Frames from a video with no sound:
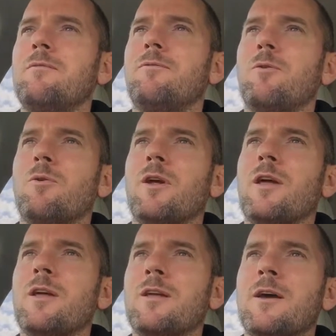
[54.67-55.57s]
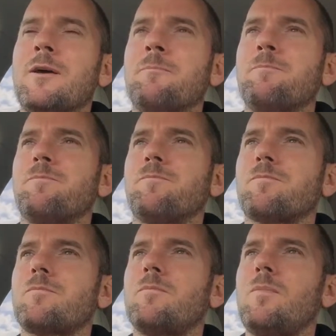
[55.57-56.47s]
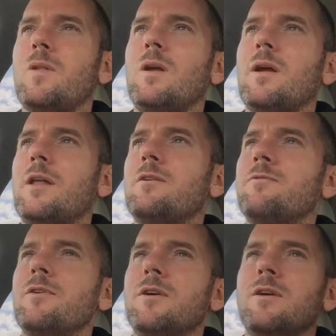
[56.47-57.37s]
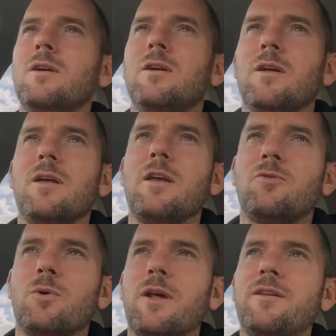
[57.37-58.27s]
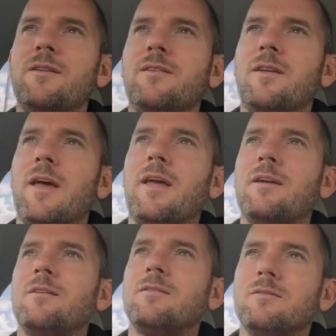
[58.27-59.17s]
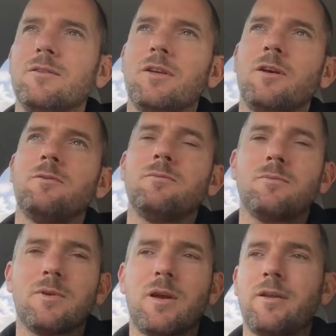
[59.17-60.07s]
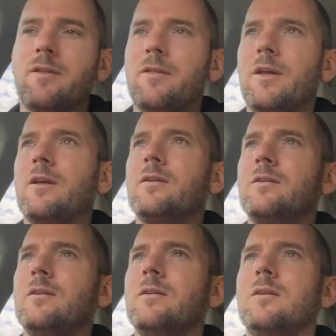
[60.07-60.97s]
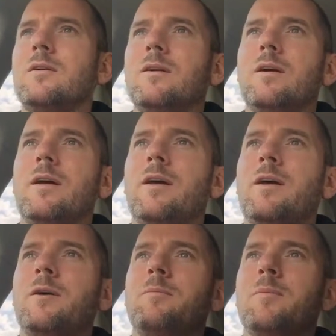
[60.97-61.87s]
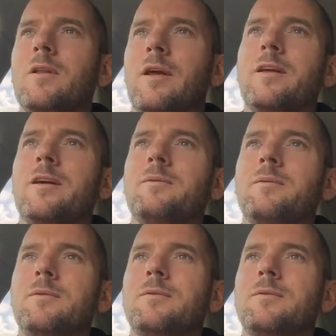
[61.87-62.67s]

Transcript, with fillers: for a um, kind of here's what I did today, you know? kind of thing. Um, like a,